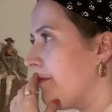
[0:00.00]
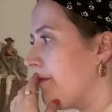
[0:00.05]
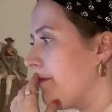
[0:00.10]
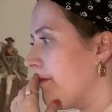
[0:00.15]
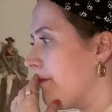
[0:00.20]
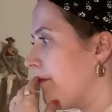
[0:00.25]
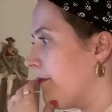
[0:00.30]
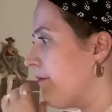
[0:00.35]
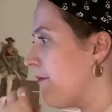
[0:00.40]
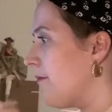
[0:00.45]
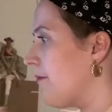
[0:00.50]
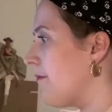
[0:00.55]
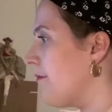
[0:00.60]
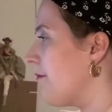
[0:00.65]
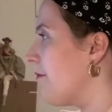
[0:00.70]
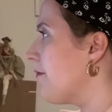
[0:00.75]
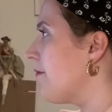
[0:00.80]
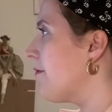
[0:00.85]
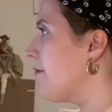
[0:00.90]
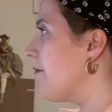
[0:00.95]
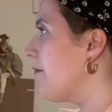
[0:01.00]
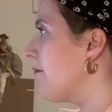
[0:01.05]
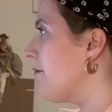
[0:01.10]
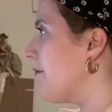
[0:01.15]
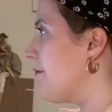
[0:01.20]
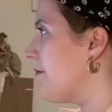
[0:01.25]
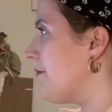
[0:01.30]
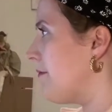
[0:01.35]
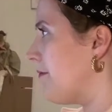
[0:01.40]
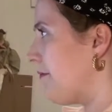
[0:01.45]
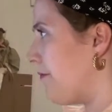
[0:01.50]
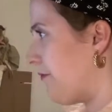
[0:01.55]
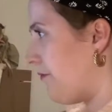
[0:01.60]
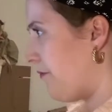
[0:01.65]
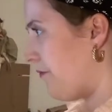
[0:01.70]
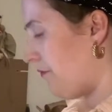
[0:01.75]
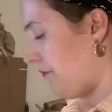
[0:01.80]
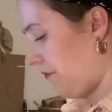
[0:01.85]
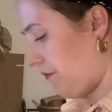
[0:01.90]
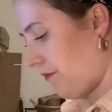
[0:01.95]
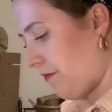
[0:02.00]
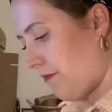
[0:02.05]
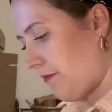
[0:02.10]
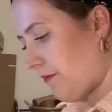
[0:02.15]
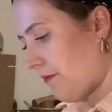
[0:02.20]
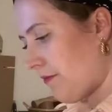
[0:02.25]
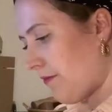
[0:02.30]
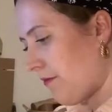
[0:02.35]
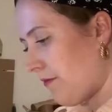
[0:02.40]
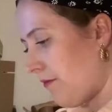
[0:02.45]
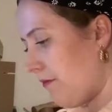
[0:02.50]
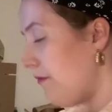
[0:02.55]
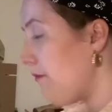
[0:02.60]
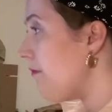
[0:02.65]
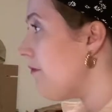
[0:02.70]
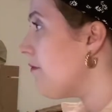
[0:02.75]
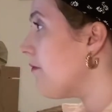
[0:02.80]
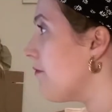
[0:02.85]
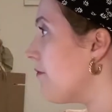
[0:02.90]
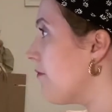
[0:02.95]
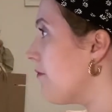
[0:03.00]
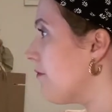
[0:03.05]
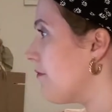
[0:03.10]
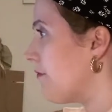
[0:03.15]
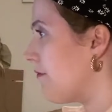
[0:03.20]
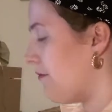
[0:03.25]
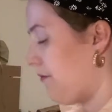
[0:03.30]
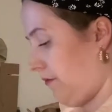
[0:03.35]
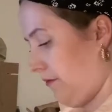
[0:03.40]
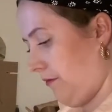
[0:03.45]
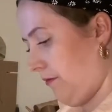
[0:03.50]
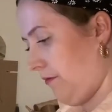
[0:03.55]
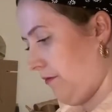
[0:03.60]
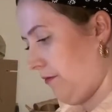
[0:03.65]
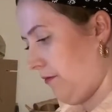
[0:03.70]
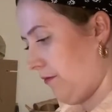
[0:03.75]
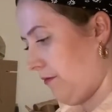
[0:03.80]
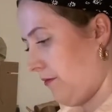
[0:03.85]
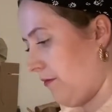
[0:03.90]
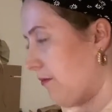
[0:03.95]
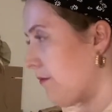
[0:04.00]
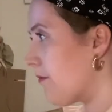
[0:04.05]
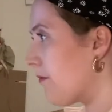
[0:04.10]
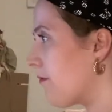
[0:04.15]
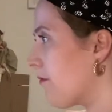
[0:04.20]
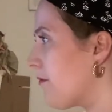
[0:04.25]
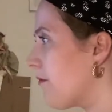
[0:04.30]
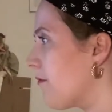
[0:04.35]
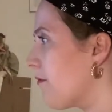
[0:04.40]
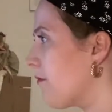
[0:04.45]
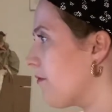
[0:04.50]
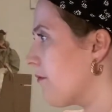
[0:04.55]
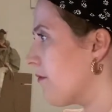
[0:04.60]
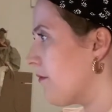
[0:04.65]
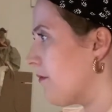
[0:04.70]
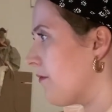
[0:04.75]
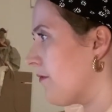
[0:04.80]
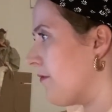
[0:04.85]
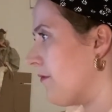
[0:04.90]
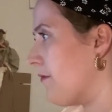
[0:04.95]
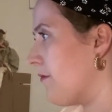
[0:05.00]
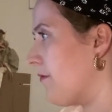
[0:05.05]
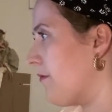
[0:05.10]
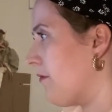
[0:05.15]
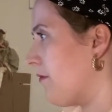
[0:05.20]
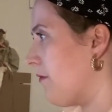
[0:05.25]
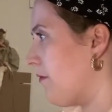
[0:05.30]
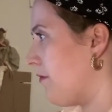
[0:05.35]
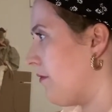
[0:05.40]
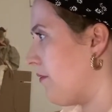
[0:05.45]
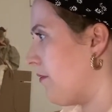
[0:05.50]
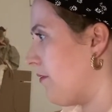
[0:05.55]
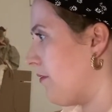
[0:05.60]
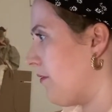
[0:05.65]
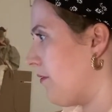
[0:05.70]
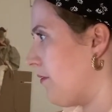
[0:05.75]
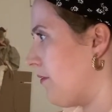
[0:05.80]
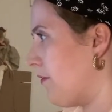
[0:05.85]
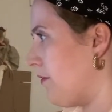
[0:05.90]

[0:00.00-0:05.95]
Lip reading: (no one is talking)